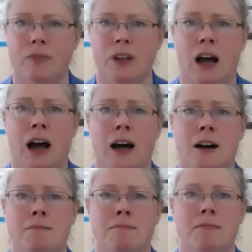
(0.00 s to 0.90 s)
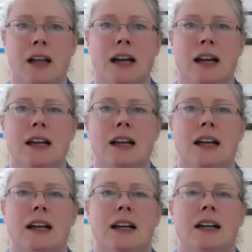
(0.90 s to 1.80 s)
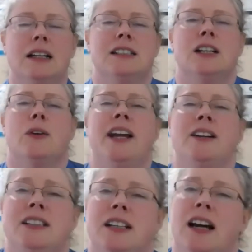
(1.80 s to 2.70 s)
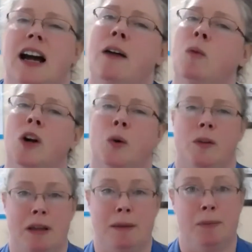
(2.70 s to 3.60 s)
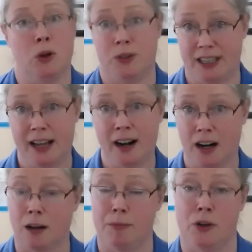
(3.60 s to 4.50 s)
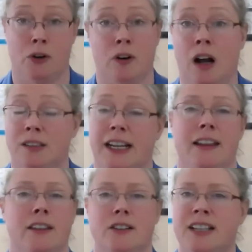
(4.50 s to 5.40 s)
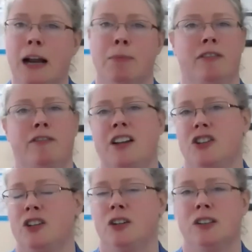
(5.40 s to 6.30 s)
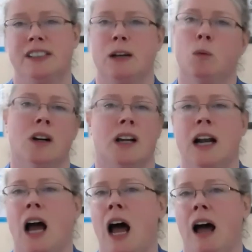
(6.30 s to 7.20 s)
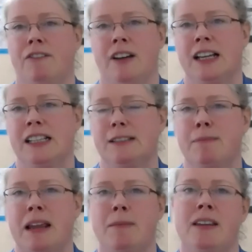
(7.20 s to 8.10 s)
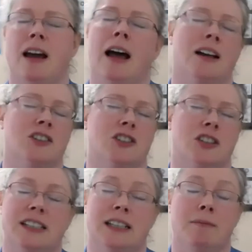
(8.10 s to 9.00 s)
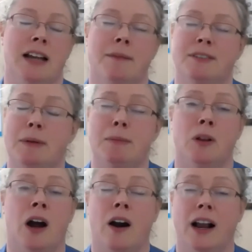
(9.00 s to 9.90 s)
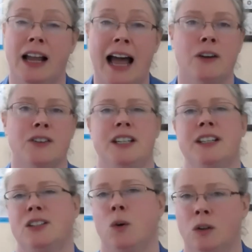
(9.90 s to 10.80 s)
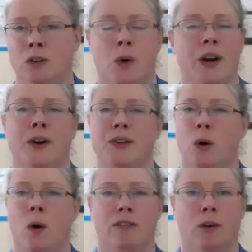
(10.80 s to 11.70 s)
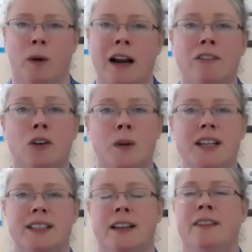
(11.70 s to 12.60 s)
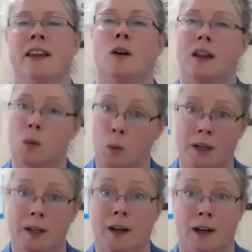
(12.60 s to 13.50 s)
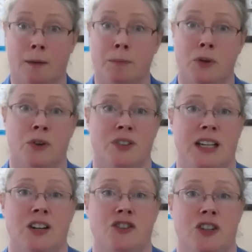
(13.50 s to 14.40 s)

Um, so here's the, I work with people who sit at a computer all day. They're tech professionals, they work in an office, maybe actually sometimes people are accountants or lawyers, or for whatever reason, they're like working at a computer station.